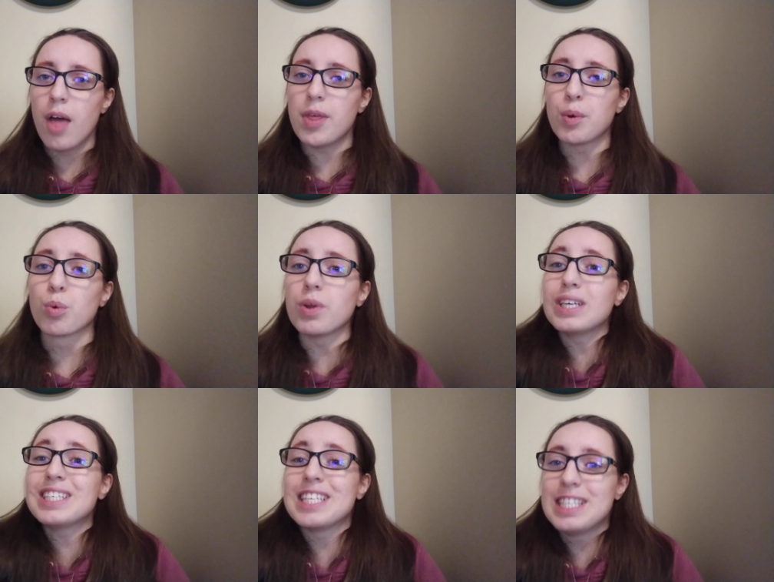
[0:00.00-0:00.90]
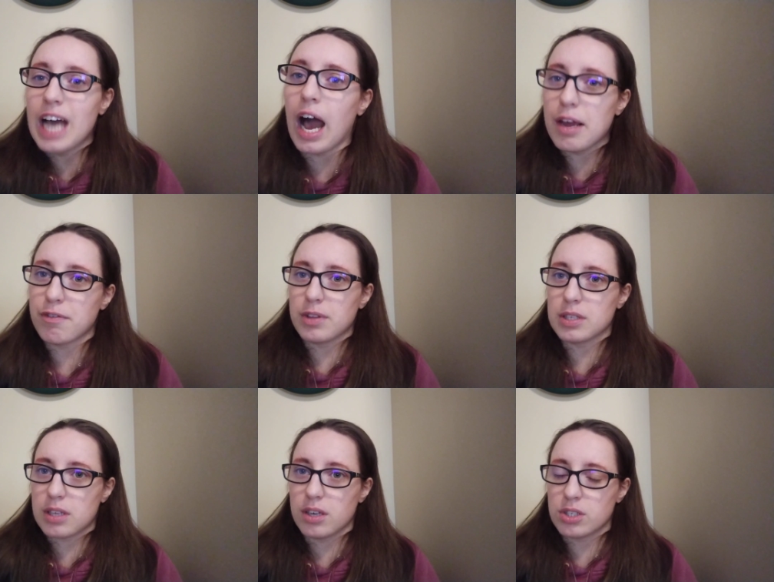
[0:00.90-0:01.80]
they were willing to die for
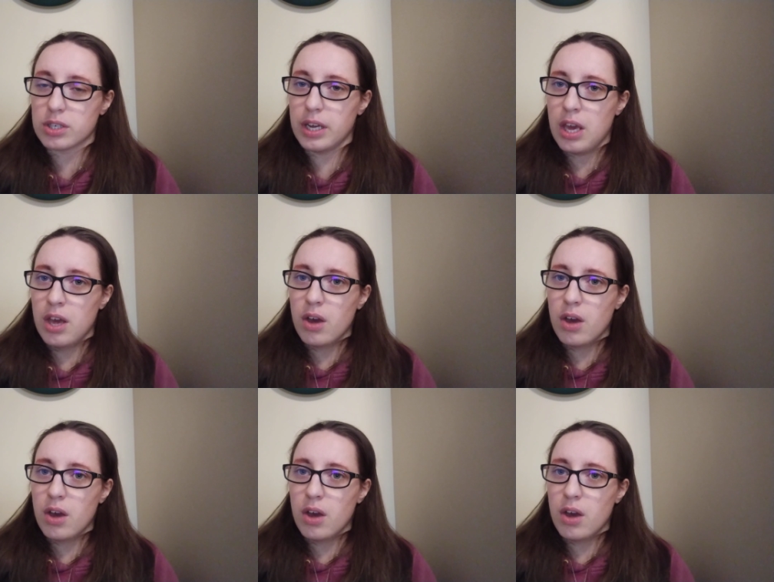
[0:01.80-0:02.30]
this country.